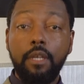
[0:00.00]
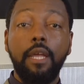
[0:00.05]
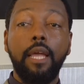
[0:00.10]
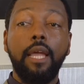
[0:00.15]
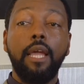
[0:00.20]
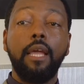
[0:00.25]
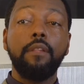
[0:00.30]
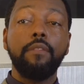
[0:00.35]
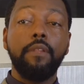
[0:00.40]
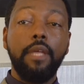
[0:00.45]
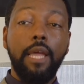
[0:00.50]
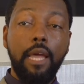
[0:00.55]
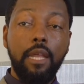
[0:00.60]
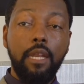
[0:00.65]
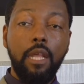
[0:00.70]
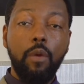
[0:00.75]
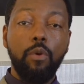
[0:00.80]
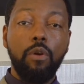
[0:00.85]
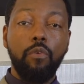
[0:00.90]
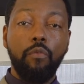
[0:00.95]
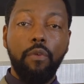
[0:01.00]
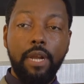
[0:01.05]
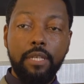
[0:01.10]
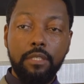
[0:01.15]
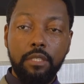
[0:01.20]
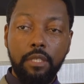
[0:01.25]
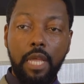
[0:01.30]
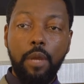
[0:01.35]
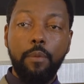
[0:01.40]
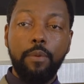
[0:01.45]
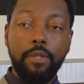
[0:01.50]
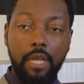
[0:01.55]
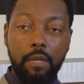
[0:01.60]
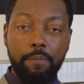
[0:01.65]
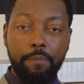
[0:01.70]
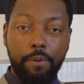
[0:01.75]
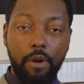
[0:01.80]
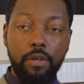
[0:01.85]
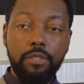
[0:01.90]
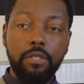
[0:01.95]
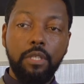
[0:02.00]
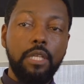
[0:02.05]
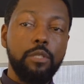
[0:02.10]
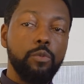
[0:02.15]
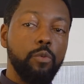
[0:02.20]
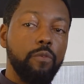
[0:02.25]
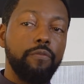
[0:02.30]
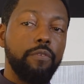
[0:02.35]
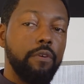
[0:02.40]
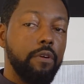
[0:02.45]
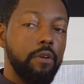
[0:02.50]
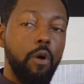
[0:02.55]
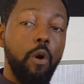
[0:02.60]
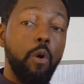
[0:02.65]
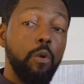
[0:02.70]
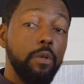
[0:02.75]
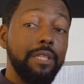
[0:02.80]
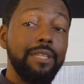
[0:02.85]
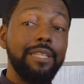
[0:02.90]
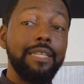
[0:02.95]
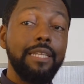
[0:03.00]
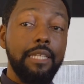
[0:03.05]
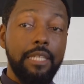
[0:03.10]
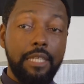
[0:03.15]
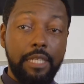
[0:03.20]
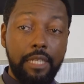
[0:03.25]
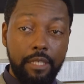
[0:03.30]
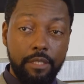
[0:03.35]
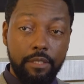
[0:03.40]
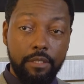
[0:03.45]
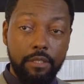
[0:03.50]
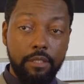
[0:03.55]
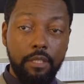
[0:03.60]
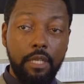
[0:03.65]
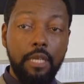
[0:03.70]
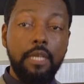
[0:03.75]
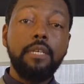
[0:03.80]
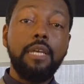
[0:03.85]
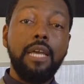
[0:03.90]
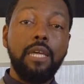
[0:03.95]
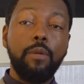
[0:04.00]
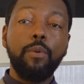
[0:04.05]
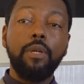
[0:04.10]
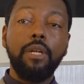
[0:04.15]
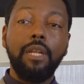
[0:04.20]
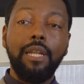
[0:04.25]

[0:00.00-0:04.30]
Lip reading: and then it would resonate with that person. These were for only the elites, and it would